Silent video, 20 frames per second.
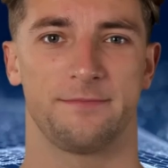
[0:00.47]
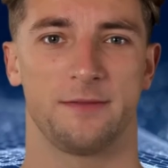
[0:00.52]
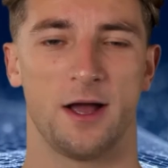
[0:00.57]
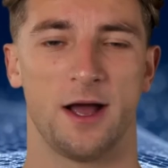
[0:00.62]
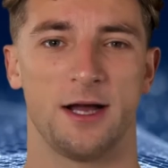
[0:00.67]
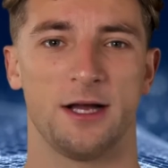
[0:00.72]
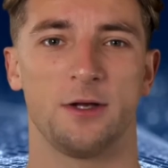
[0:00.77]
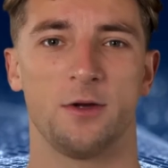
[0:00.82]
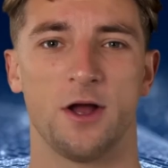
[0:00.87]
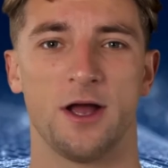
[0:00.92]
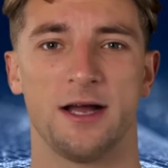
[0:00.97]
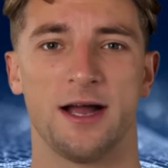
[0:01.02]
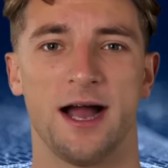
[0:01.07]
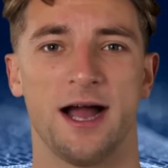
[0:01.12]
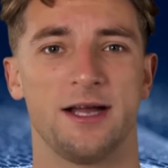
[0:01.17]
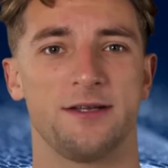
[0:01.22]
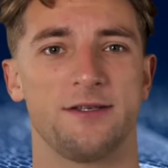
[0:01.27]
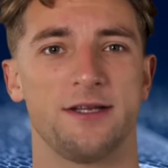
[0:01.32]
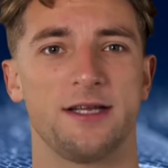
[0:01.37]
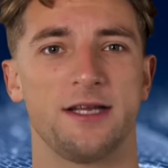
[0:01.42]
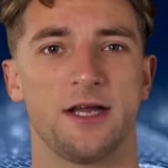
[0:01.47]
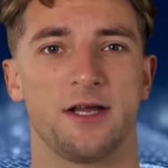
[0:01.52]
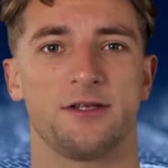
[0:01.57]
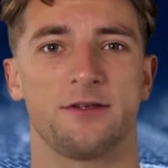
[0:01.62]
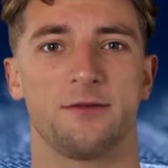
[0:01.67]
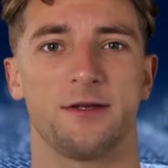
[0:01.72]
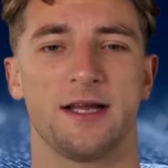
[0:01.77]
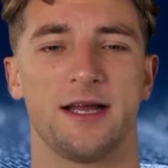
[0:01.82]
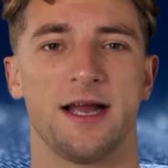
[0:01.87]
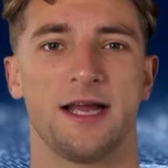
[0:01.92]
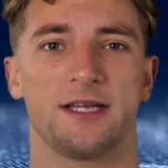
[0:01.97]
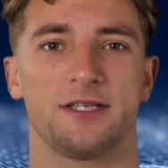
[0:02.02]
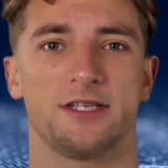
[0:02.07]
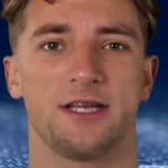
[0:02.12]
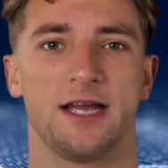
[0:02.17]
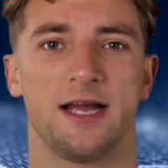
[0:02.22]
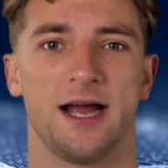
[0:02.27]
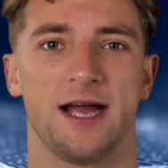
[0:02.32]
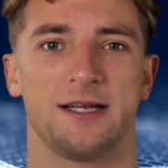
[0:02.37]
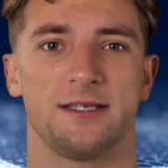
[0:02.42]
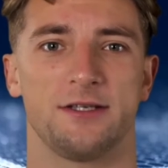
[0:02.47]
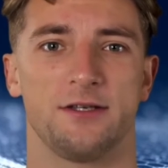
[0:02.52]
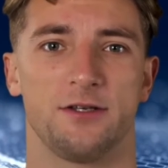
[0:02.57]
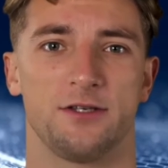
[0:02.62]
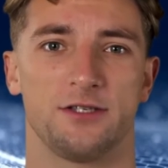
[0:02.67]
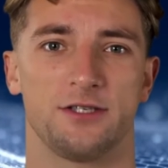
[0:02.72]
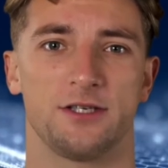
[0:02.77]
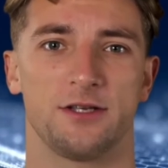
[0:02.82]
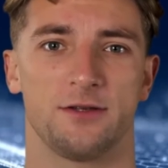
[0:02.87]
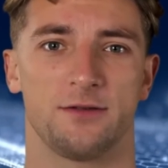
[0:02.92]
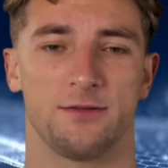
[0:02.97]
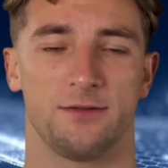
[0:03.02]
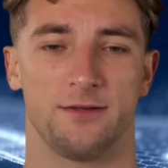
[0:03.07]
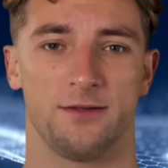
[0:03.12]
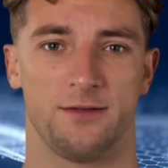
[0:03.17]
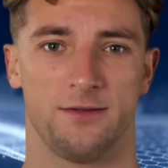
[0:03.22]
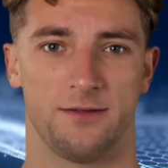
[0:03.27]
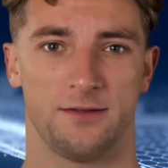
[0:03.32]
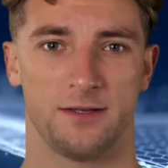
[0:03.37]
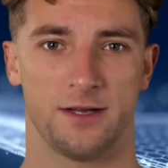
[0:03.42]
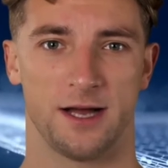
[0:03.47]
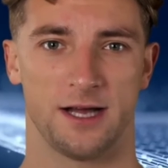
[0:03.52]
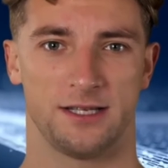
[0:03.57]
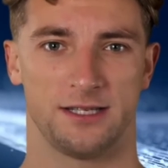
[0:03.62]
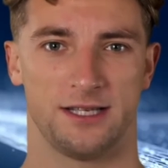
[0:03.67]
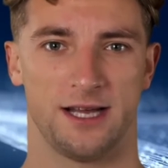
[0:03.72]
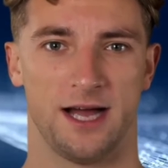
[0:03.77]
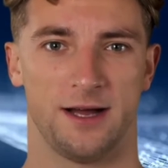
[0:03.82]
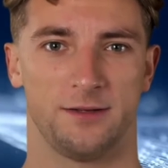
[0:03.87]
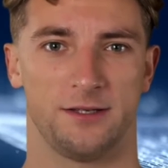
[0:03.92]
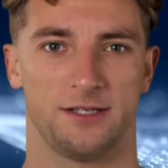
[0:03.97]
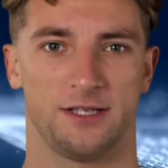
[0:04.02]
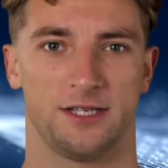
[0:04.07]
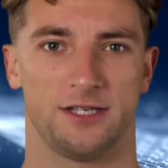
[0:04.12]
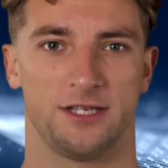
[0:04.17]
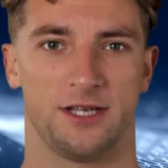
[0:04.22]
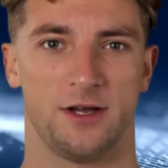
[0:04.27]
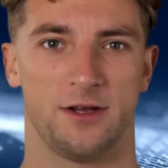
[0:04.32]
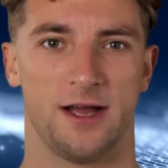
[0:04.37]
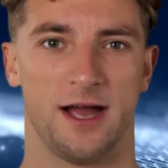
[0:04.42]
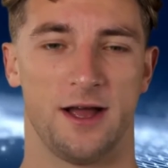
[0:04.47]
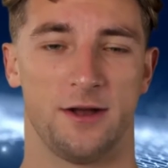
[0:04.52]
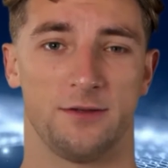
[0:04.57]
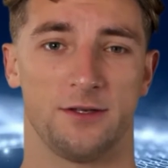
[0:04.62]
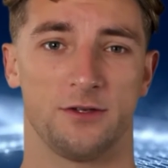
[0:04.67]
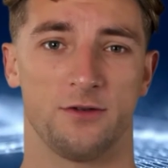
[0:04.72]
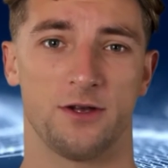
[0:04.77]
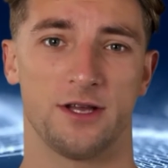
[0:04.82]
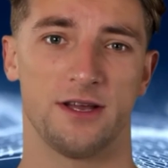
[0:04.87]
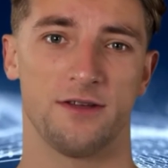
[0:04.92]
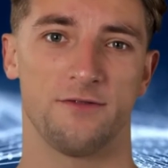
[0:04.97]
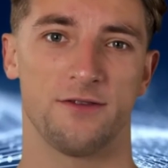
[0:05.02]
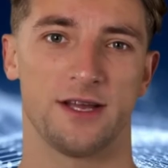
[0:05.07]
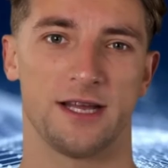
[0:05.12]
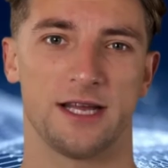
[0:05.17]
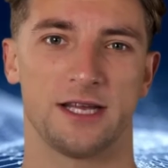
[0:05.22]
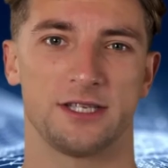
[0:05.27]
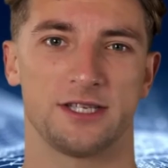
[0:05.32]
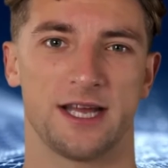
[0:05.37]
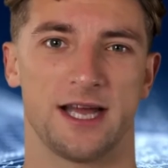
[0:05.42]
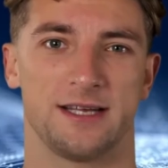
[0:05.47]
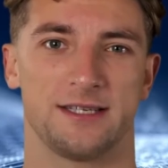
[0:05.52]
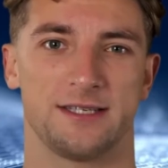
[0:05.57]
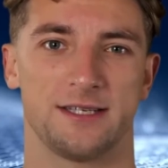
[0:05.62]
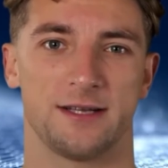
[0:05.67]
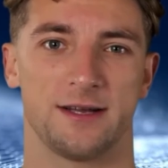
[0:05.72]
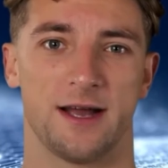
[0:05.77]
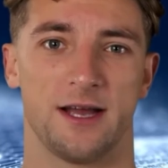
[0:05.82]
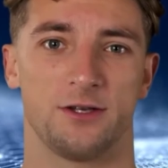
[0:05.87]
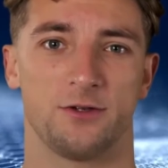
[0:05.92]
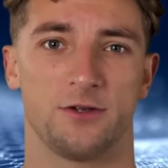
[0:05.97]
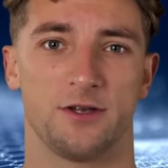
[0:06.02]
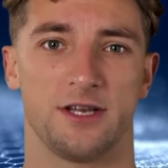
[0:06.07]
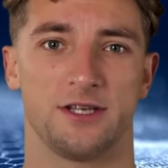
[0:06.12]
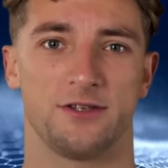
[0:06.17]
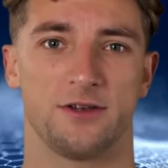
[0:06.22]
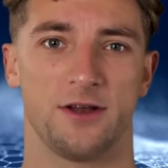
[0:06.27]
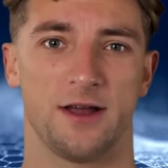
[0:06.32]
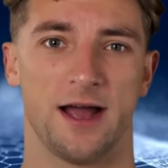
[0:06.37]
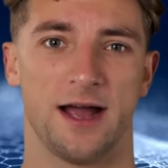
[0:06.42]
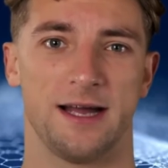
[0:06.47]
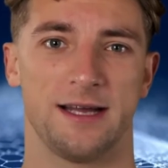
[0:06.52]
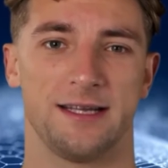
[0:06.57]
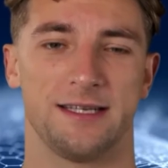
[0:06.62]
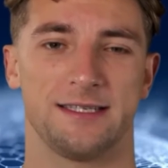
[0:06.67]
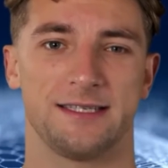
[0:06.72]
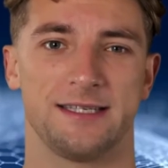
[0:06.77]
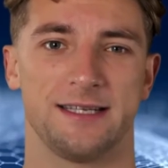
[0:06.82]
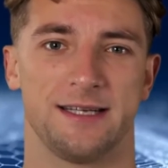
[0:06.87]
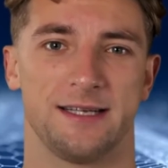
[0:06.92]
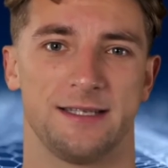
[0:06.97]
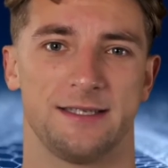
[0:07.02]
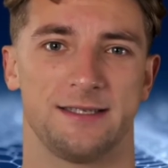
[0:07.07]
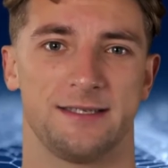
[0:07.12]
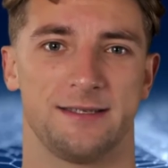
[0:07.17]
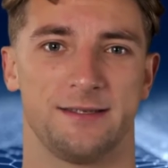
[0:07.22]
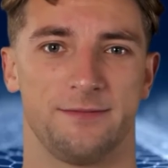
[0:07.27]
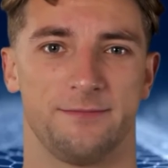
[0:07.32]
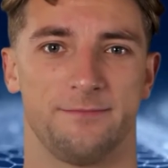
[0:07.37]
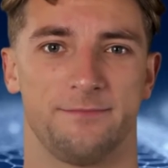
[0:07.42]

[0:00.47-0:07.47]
Are you on the hunt for the ultimate edge AI solution? Let's dive into a showdown between NVIDIA Jetson and traditional IPCs.